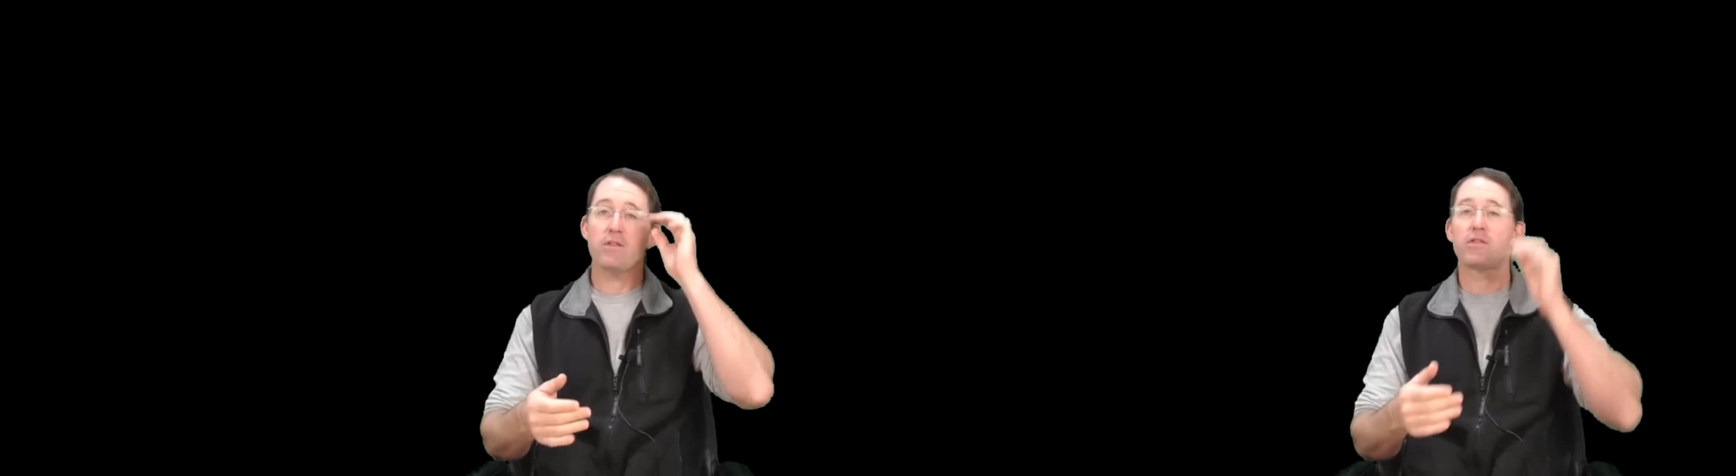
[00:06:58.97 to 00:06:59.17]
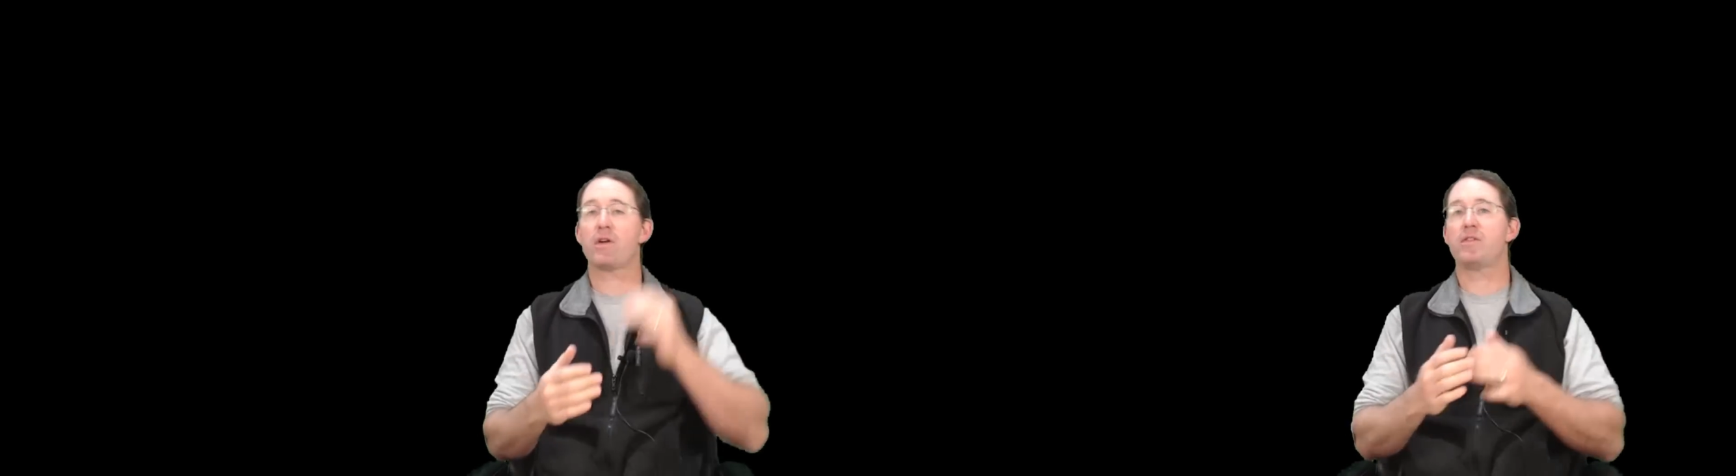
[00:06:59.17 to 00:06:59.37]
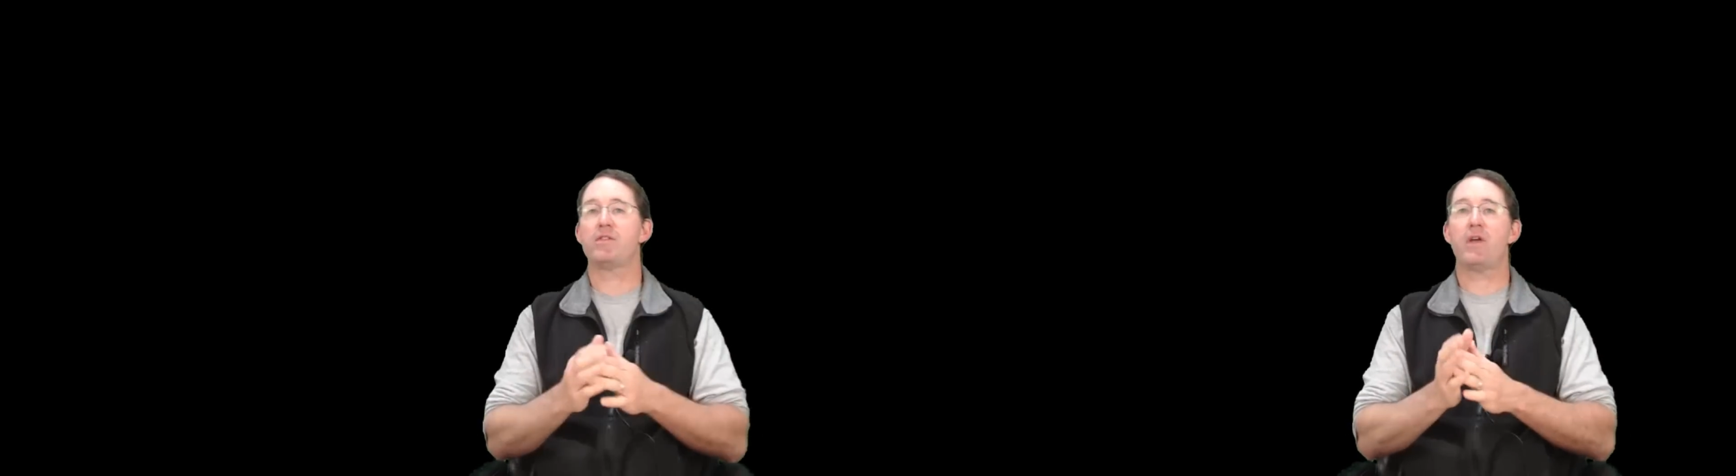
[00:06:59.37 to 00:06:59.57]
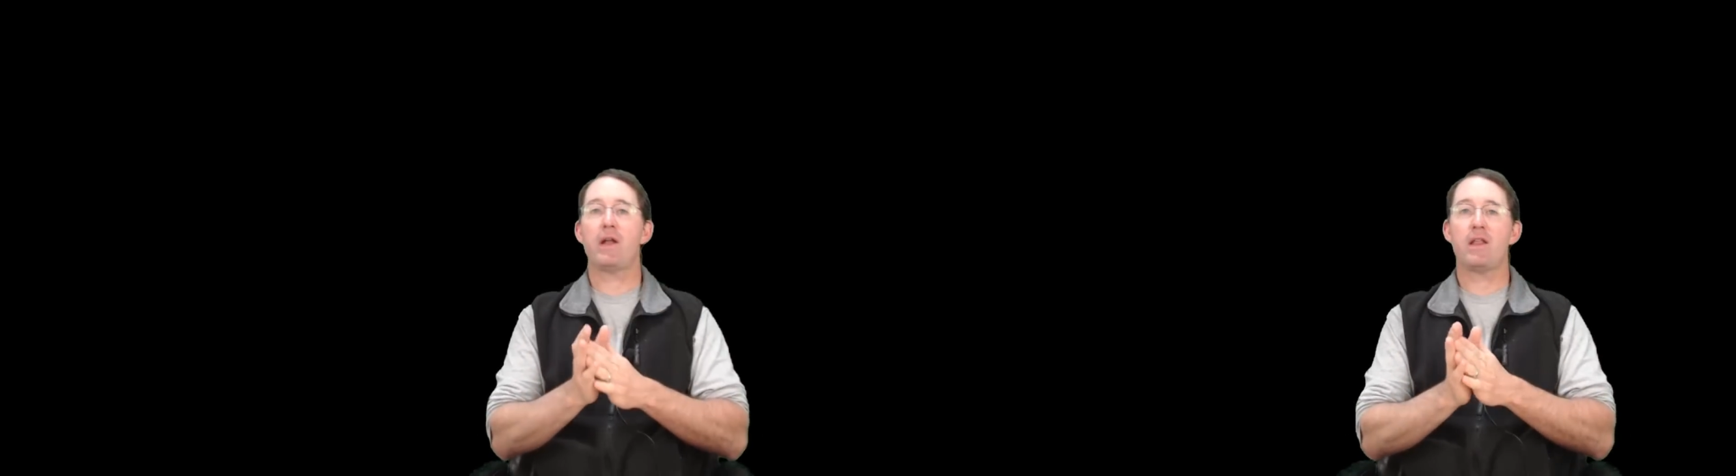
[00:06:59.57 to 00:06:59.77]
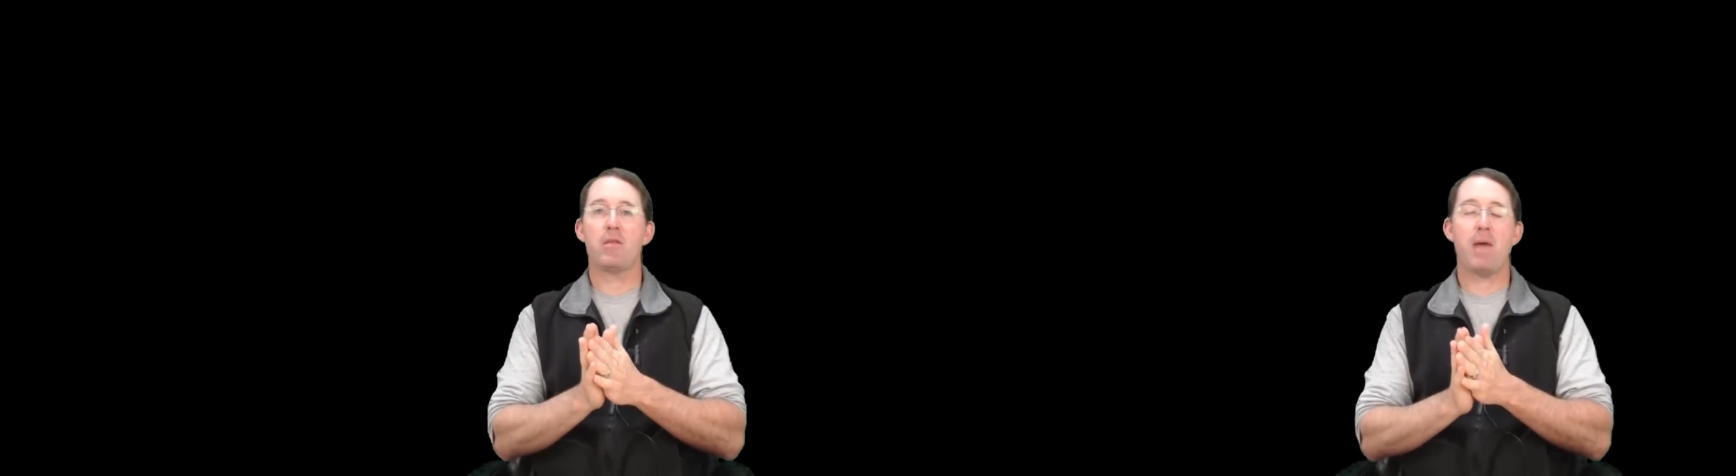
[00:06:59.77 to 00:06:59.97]
and start
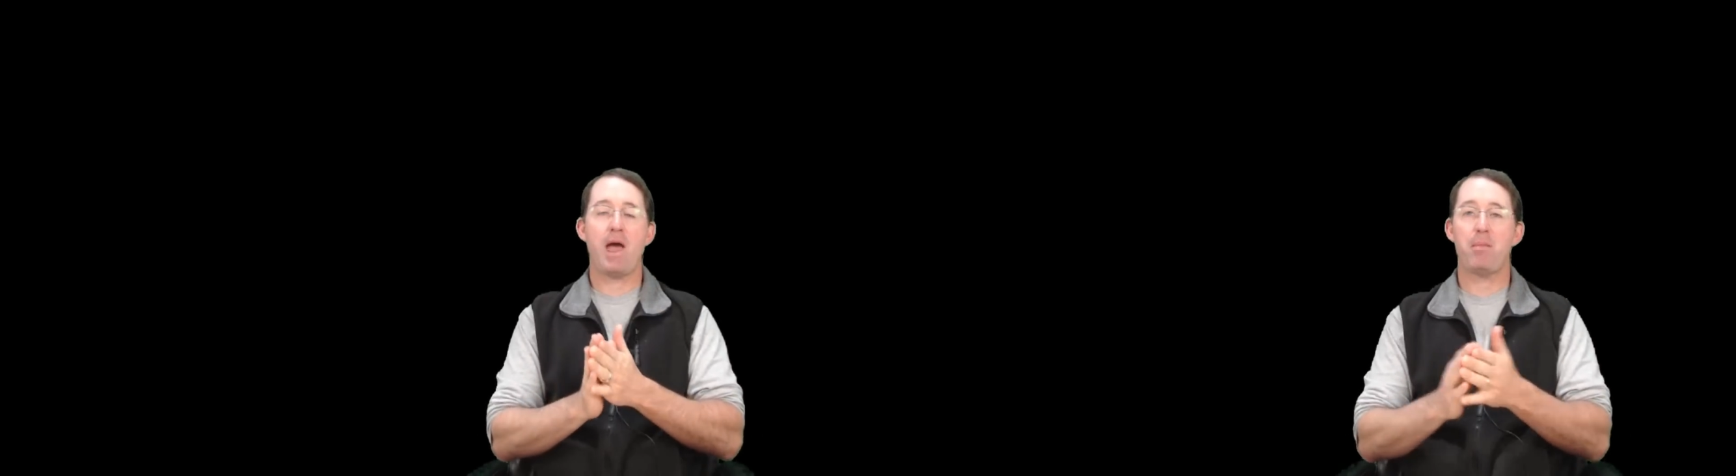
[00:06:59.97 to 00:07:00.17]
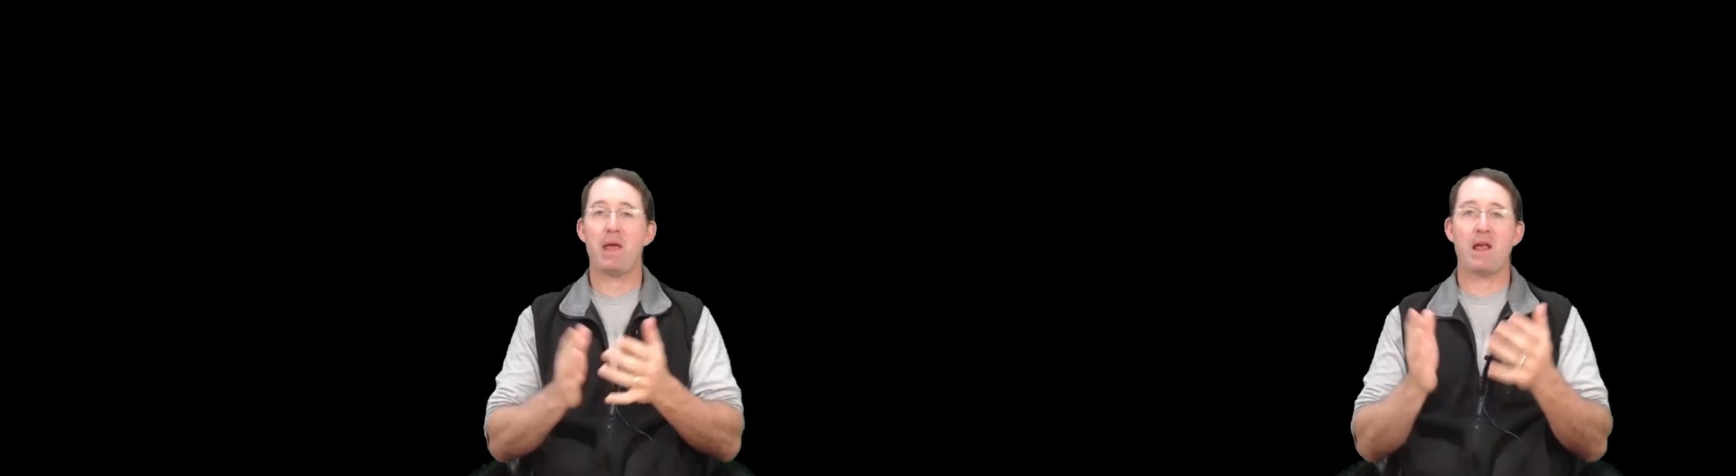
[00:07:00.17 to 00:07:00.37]
studying the map